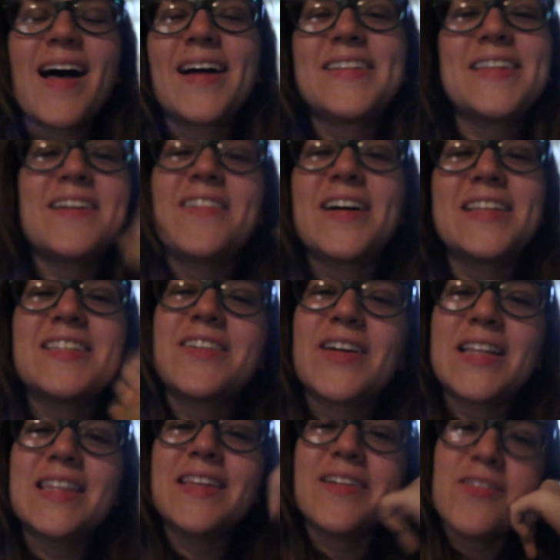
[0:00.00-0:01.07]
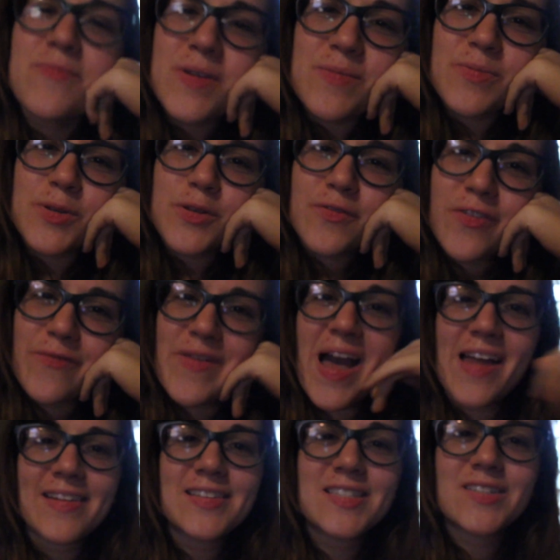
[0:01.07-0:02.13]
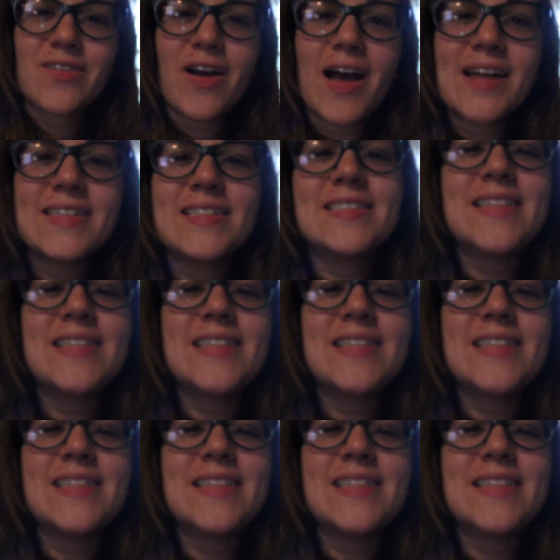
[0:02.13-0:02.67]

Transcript: Hello, hello, hello, my beautiful Madi Squad.